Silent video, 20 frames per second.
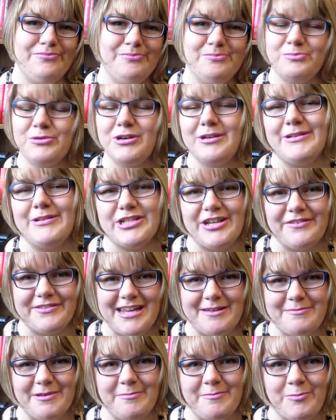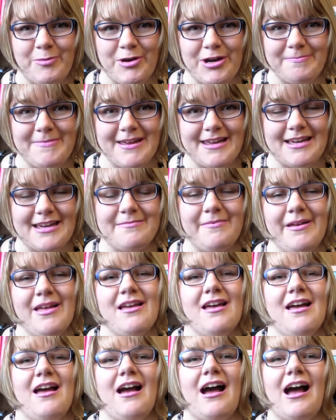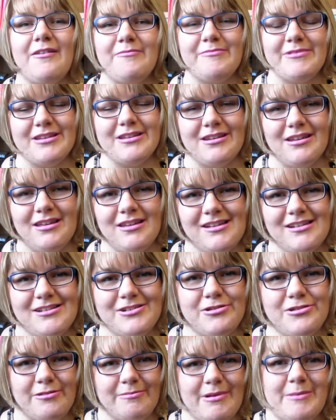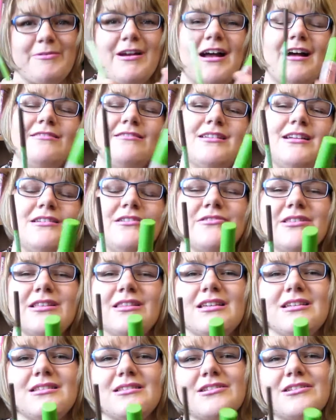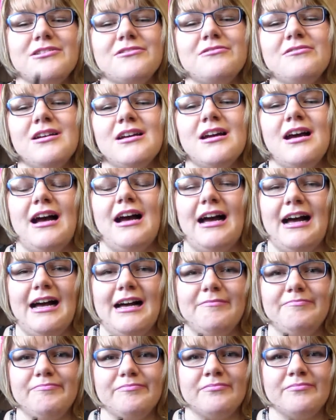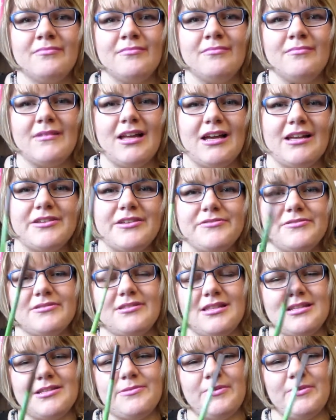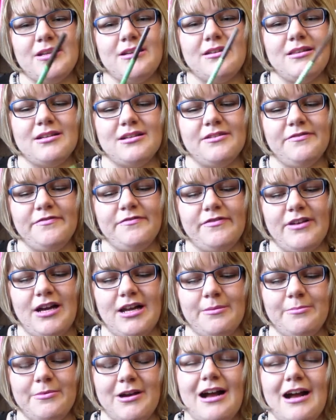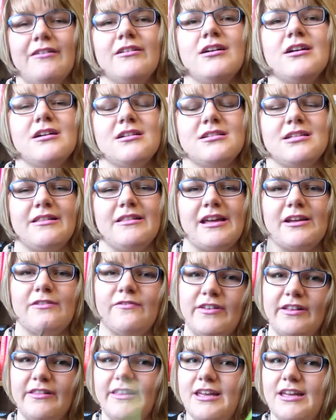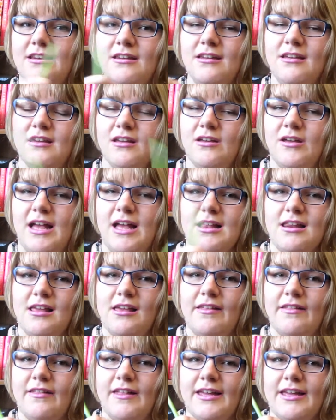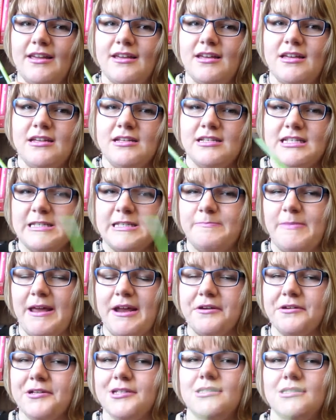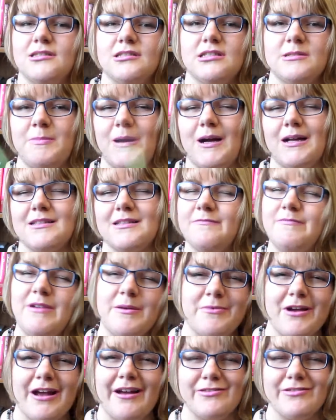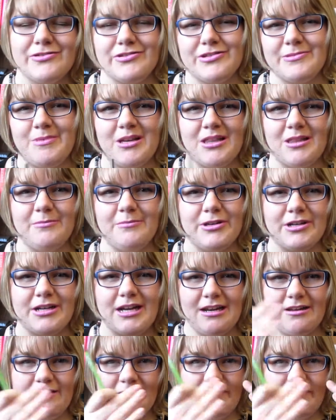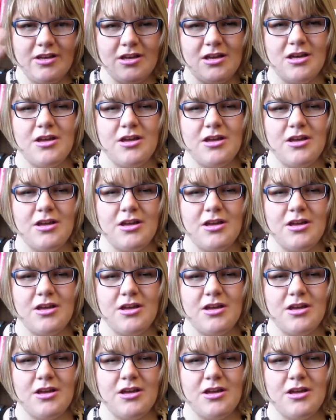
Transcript: pretty much every time I've been wearing makeup, I've been doing my brows and using these two. I use this one, the Define a Brow, to like fill in any like sparse spots of my brows and just make them look kind of